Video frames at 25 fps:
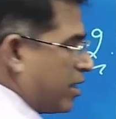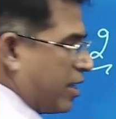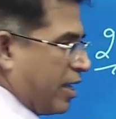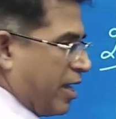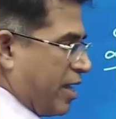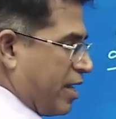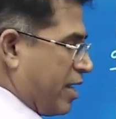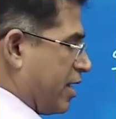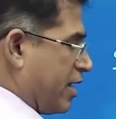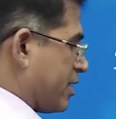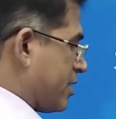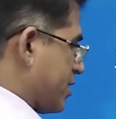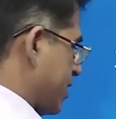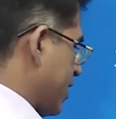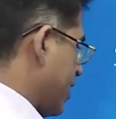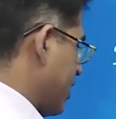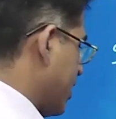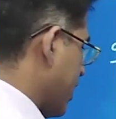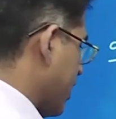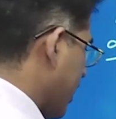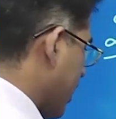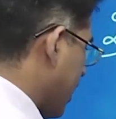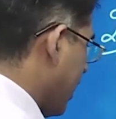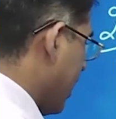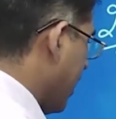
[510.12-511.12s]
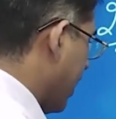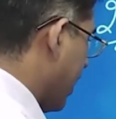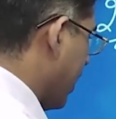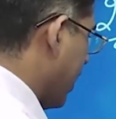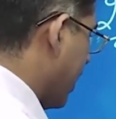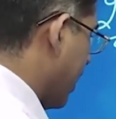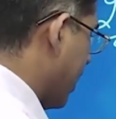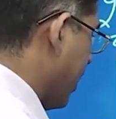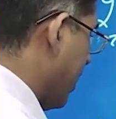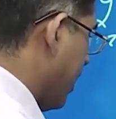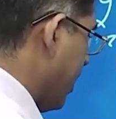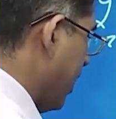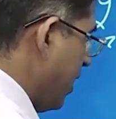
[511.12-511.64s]
receipt
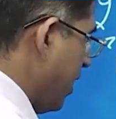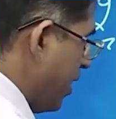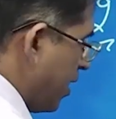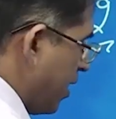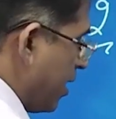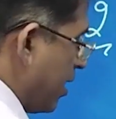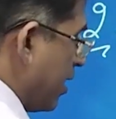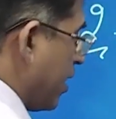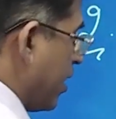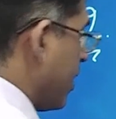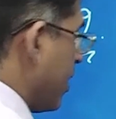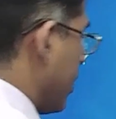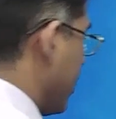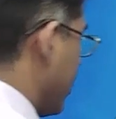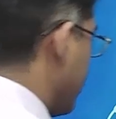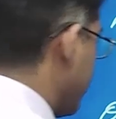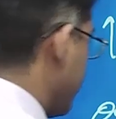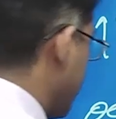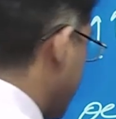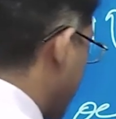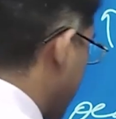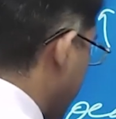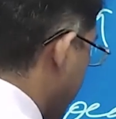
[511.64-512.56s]
in, in, the,